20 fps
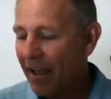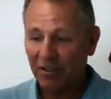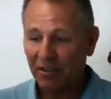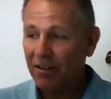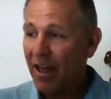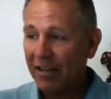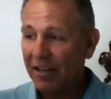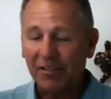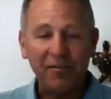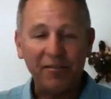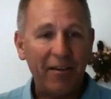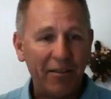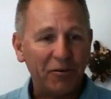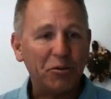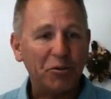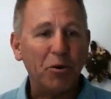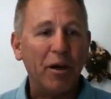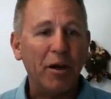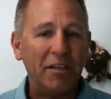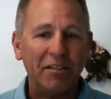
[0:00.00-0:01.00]
lots of other
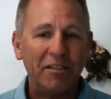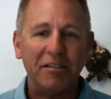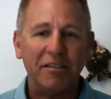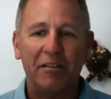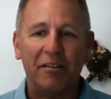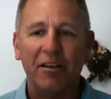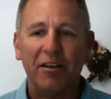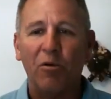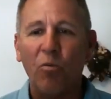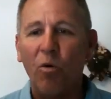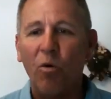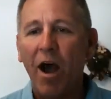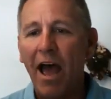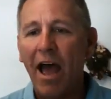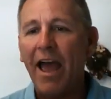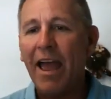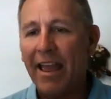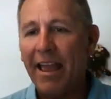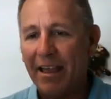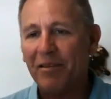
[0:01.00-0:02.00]
choices out there.
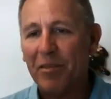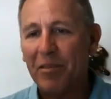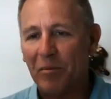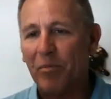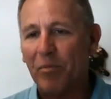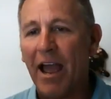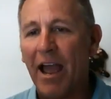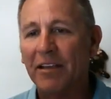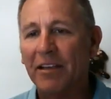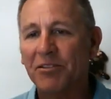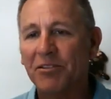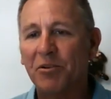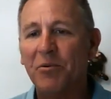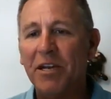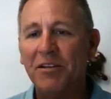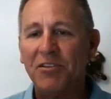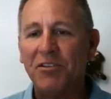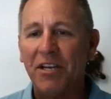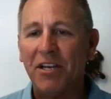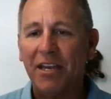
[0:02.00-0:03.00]
Why the brass
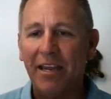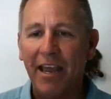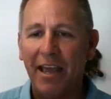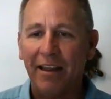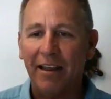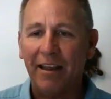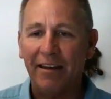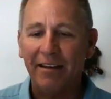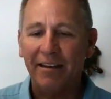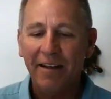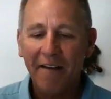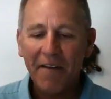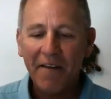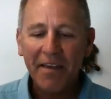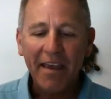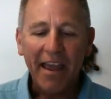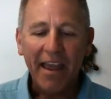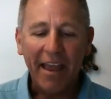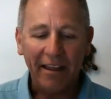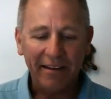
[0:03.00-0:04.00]
squeegee? And
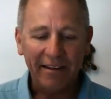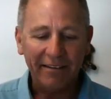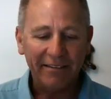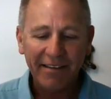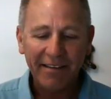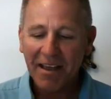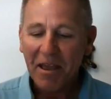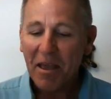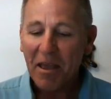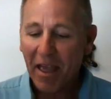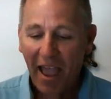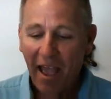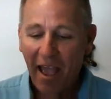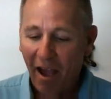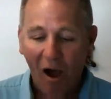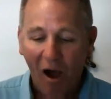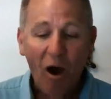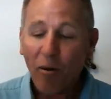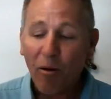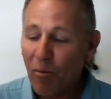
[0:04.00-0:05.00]

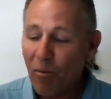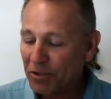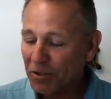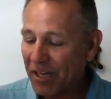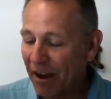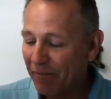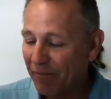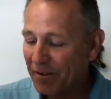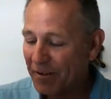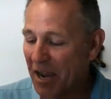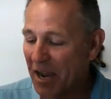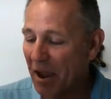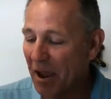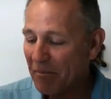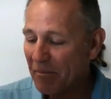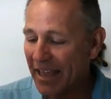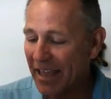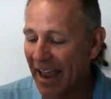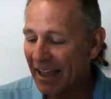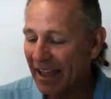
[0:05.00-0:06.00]
almost every
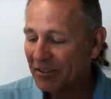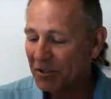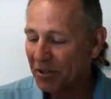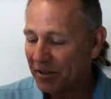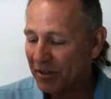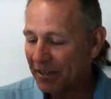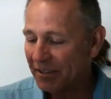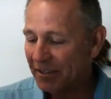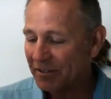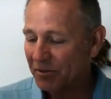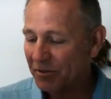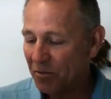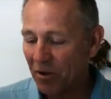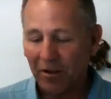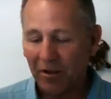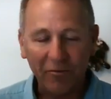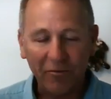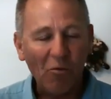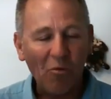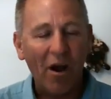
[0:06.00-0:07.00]
time the answer is,
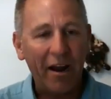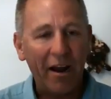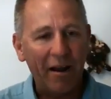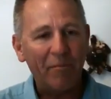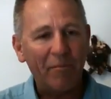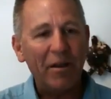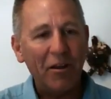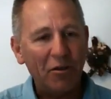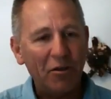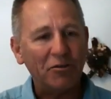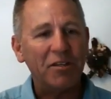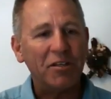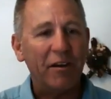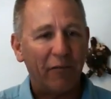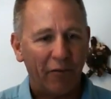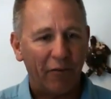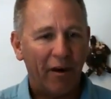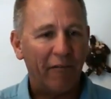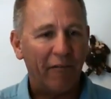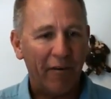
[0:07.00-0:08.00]
well, one, I've been using it
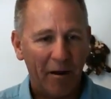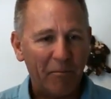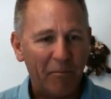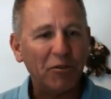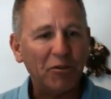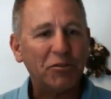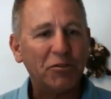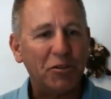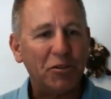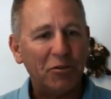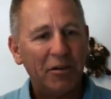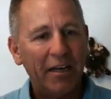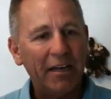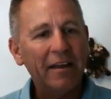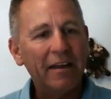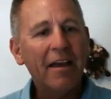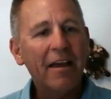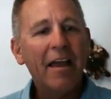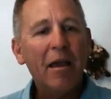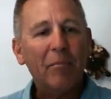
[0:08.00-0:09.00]
forever and I'm used to
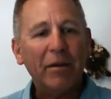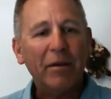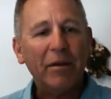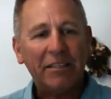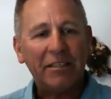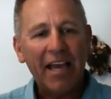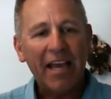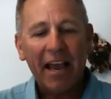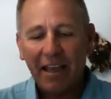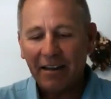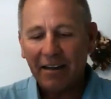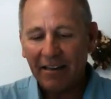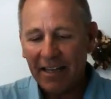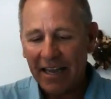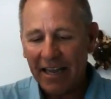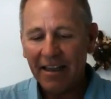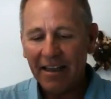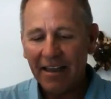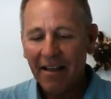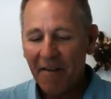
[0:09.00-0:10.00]
it. But
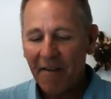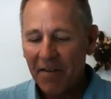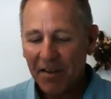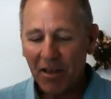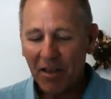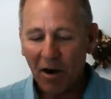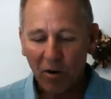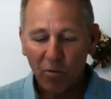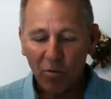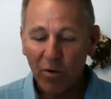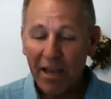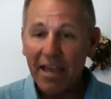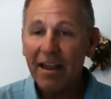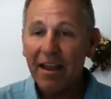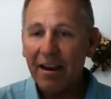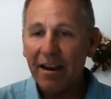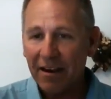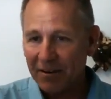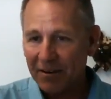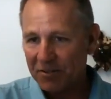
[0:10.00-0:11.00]
secondly, you know, we
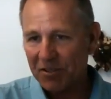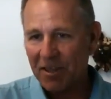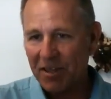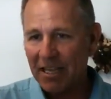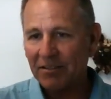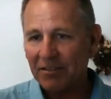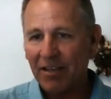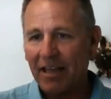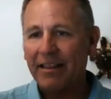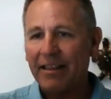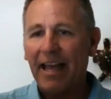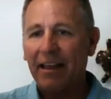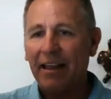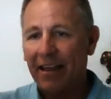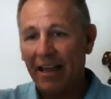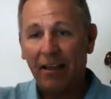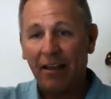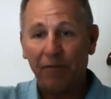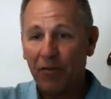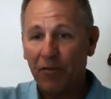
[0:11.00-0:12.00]
hear things like that.
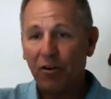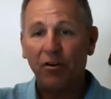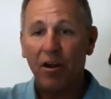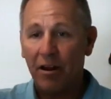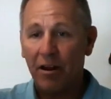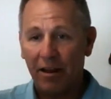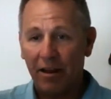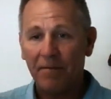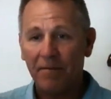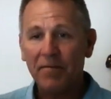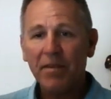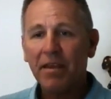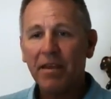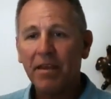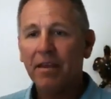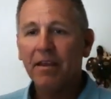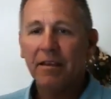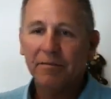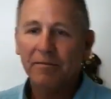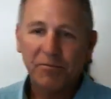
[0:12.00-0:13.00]
Like if you're on a
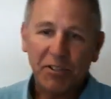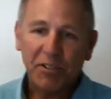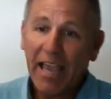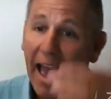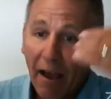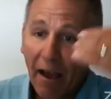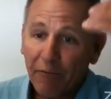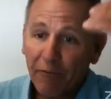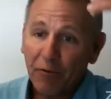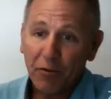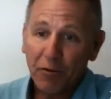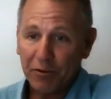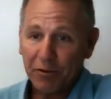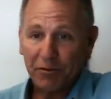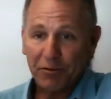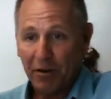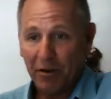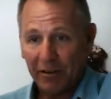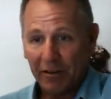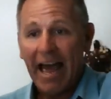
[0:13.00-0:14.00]
scaffold
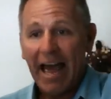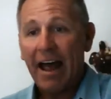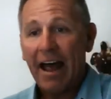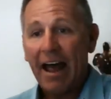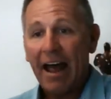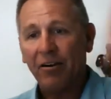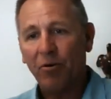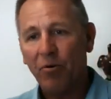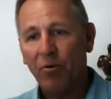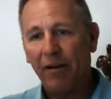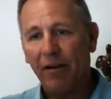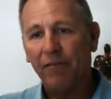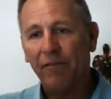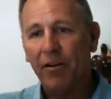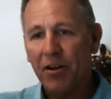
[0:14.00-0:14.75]
or a ladder or whatever,